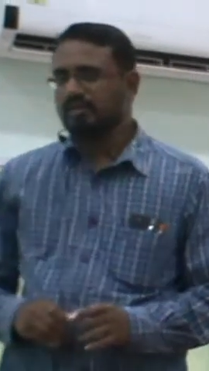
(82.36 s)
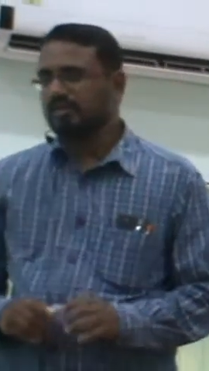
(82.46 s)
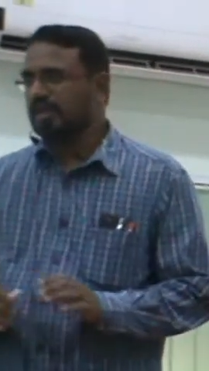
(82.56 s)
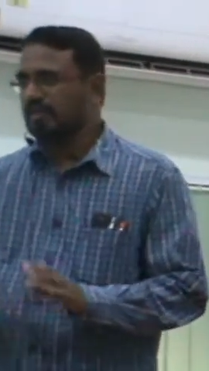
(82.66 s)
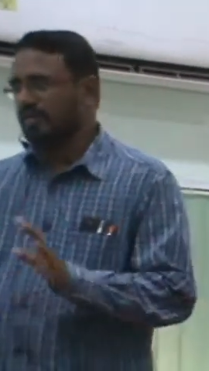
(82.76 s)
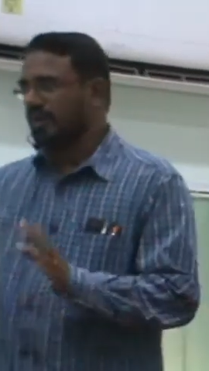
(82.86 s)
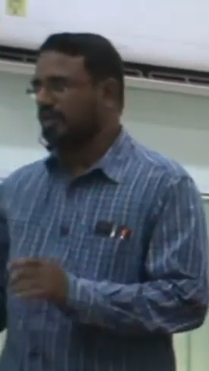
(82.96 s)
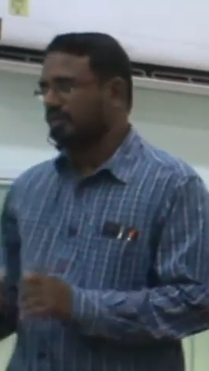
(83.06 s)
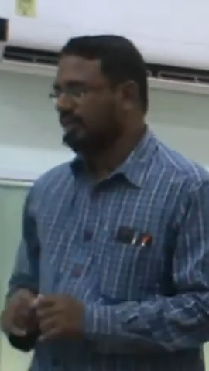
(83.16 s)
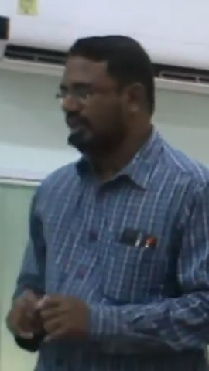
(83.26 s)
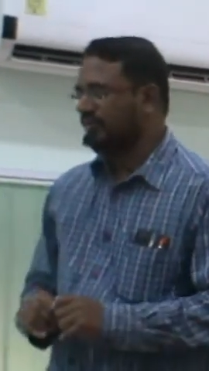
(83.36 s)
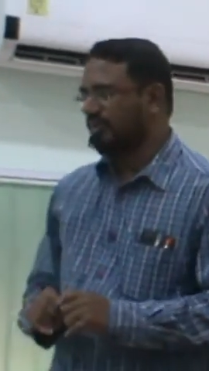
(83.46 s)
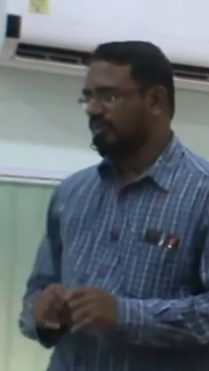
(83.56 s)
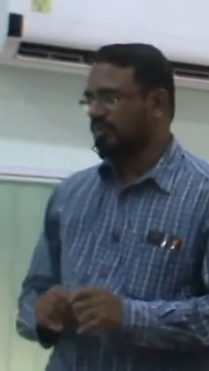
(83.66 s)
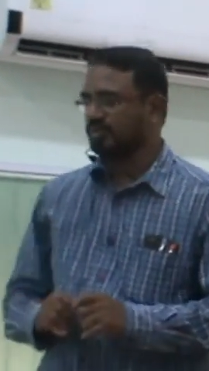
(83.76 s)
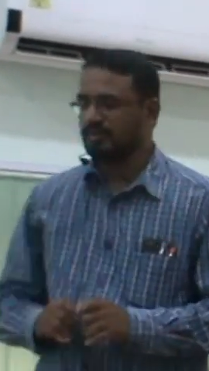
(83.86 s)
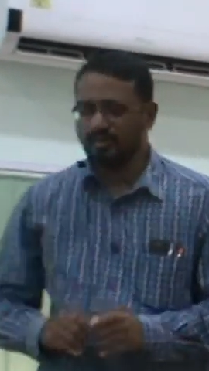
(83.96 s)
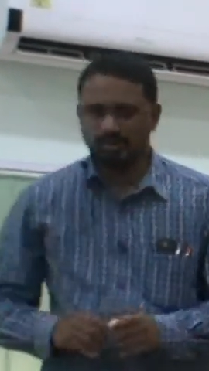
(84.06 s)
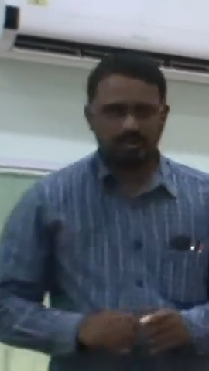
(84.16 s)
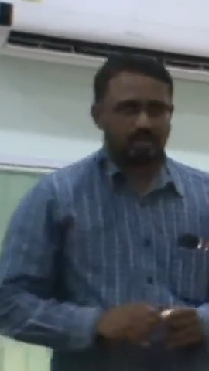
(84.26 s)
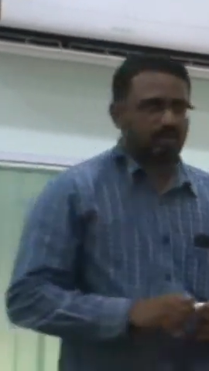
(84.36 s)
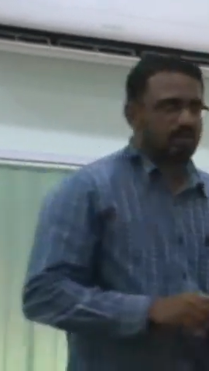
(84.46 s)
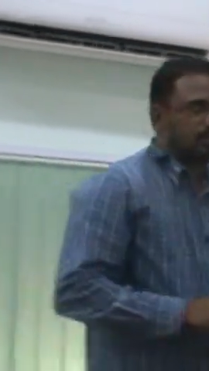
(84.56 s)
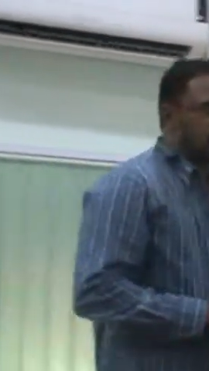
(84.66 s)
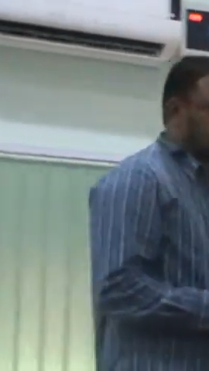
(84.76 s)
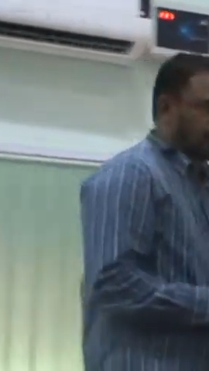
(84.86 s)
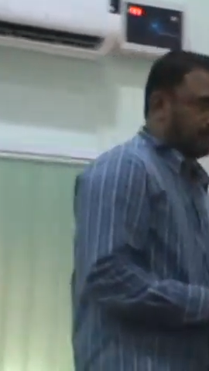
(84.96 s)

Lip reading: That we have to compute. So